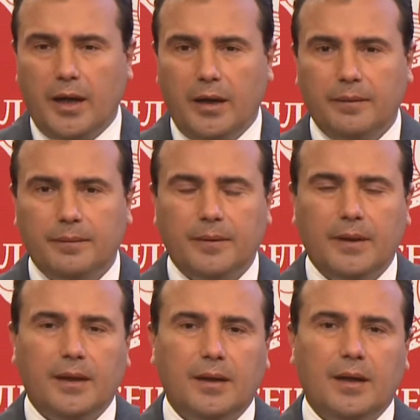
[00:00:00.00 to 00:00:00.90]
We
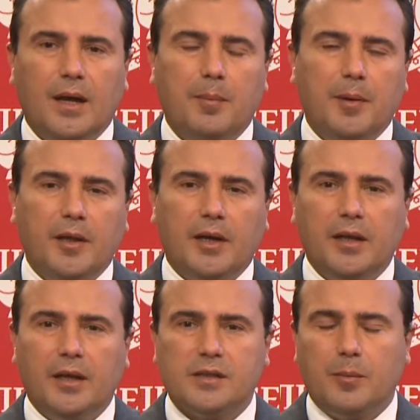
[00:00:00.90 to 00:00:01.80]
need to do
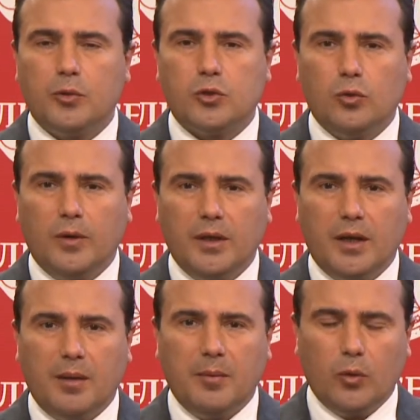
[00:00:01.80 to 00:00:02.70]
what is
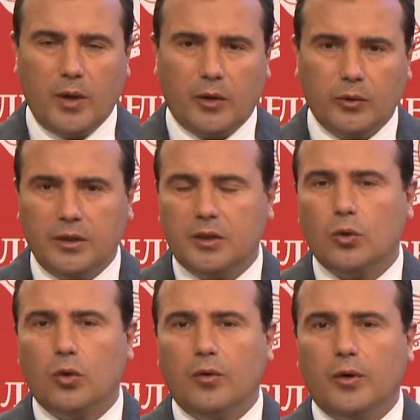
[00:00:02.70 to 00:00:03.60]
our job, that is
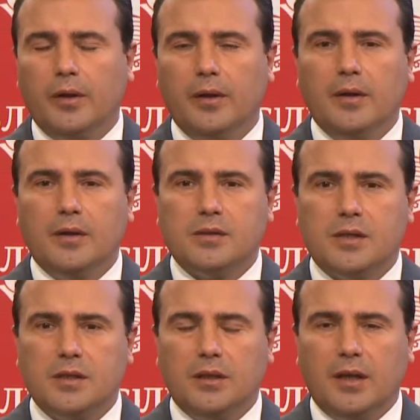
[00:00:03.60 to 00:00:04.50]
to
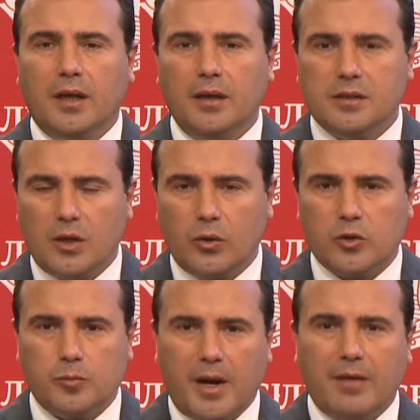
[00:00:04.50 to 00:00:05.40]
appeal
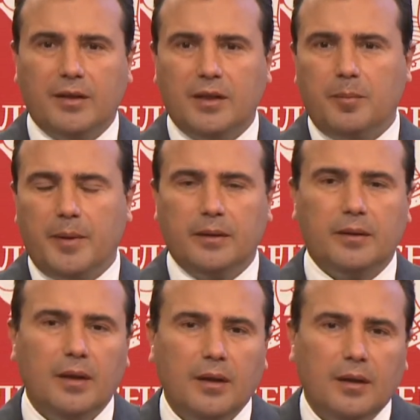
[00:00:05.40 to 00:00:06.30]
for
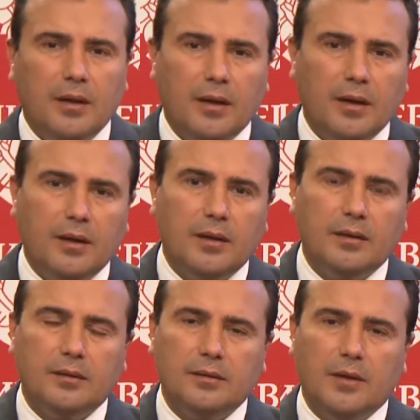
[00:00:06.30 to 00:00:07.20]
compliance with the
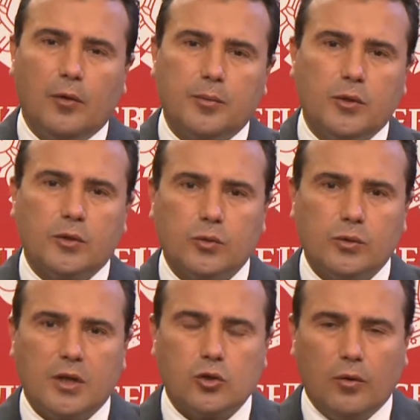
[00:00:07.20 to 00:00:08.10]
international agreements
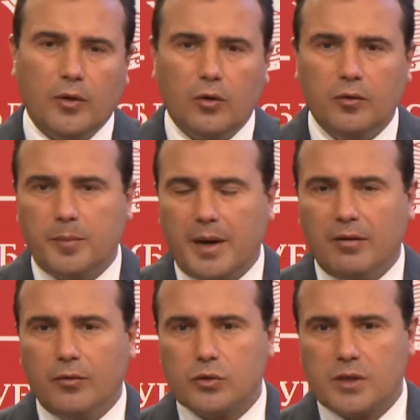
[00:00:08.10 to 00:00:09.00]
and the rights
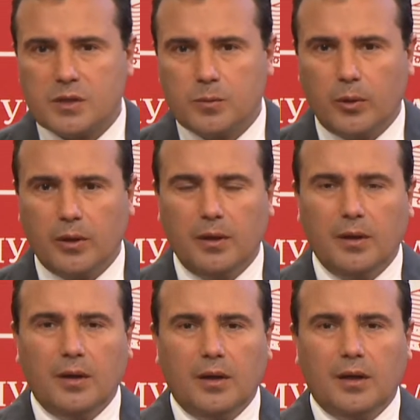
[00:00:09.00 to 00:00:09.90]

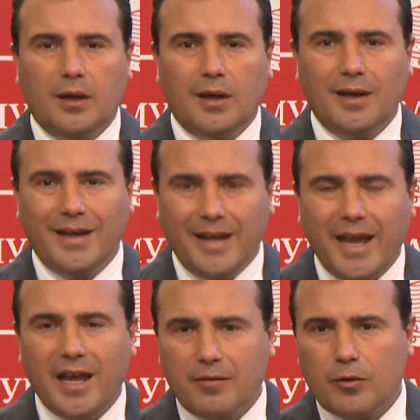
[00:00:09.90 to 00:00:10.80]
before the
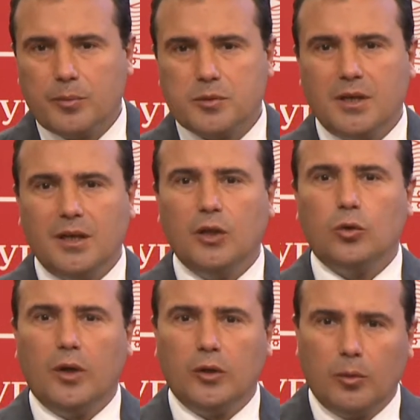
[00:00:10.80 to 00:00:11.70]
Court on
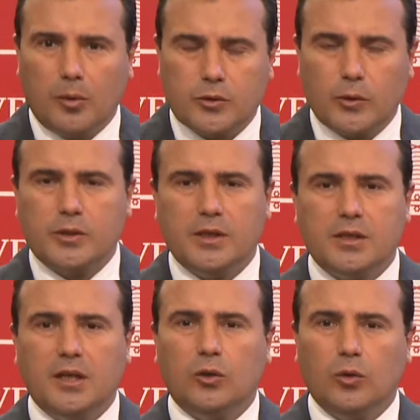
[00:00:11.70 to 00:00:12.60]
Human Rights in
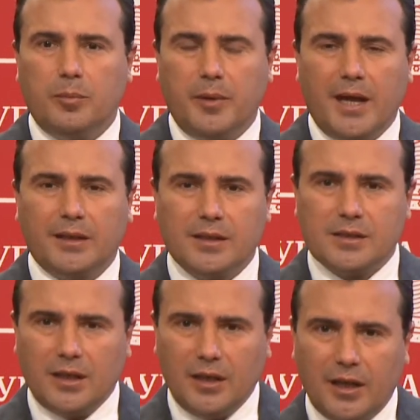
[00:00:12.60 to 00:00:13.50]
Strasbourg.
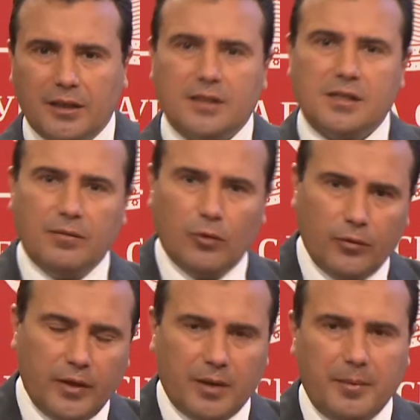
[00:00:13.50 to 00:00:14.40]
It
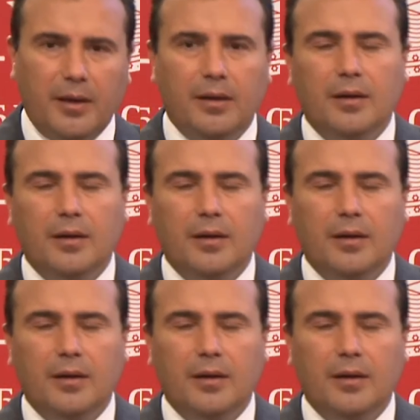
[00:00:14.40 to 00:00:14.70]
is not